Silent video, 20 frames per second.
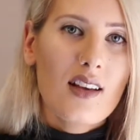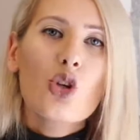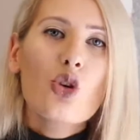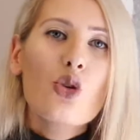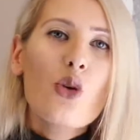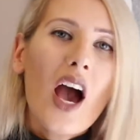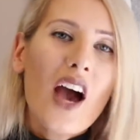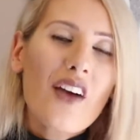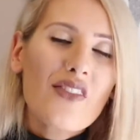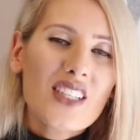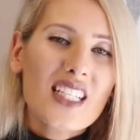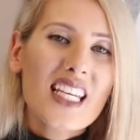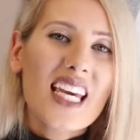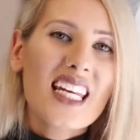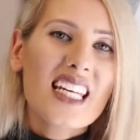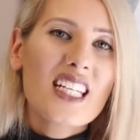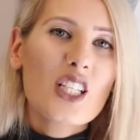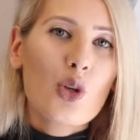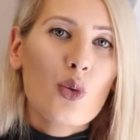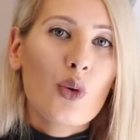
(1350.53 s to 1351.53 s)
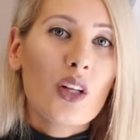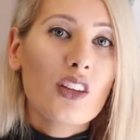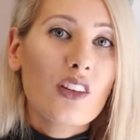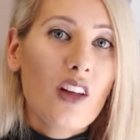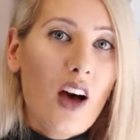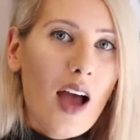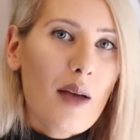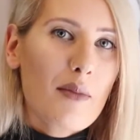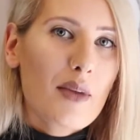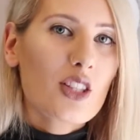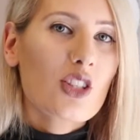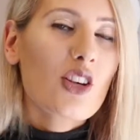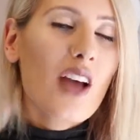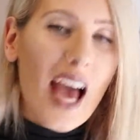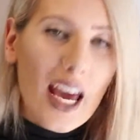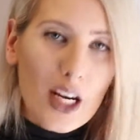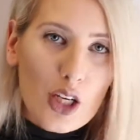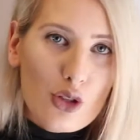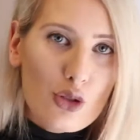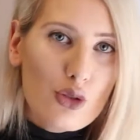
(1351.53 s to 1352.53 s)
You have to get into alignment. So
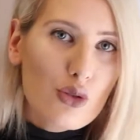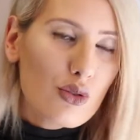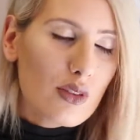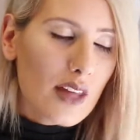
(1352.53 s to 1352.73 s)
how do you do